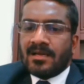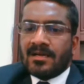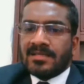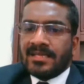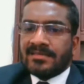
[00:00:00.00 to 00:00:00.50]

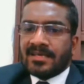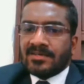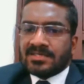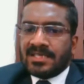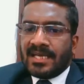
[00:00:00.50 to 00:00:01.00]
There is a
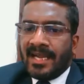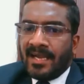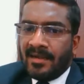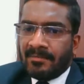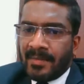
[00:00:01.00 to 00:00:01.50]
question
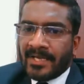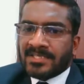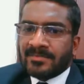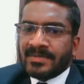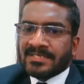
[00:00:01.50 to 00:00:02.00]
again,
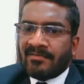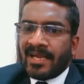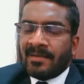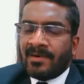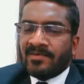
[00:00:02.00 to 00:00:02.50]
biochip is
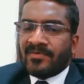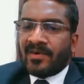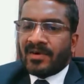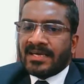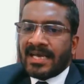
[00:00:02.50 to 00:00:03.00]
available
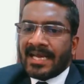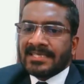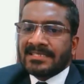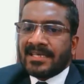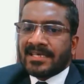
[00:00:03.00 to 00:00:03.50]
for
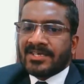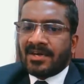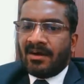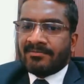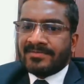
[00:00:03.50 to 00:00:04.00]
direct detection
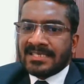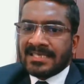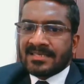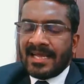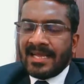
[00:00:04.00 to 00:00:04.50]
of
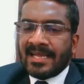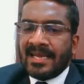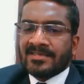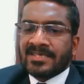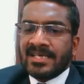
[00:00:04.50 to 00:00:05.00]
drugs like
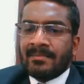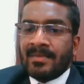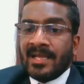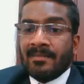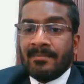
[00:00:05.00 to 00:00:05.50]
LSD,
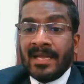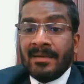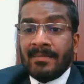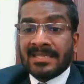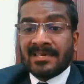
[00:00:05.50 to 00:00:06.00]

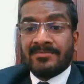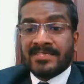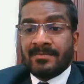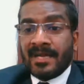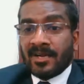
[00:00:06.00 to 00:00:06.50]
MDMA,
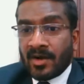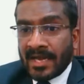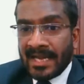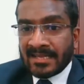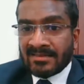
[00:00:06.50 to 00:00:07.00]
methamphetamine,
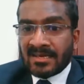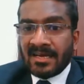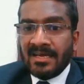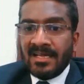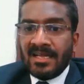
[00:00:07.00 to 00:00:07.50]
cocaine,
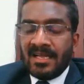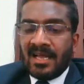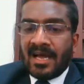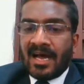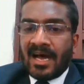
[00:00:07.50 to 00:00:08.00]
etc.
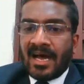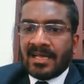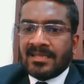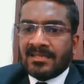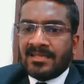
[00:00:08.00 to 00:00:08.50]

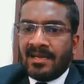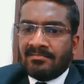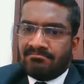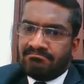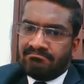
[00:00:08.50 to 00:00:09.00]
other than
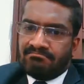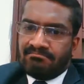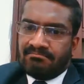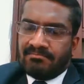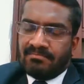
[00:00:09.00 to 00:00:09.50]

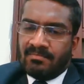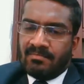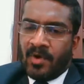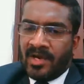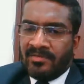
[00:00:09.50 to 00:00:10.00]

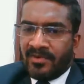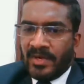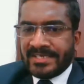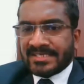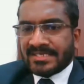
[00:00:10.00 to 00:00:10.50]
body
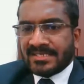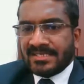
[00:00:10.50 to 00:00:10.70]
fluids.